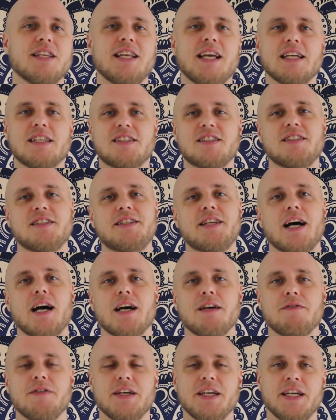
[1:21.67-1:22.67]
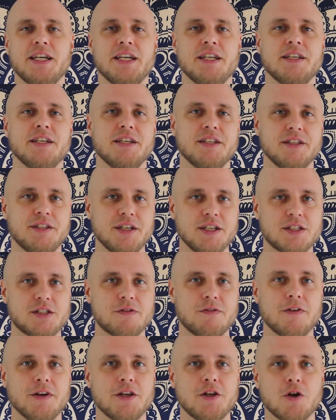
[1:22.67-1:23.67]
Let's dive in. In this
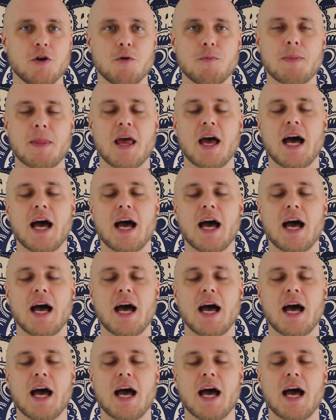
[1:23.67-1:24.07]
video,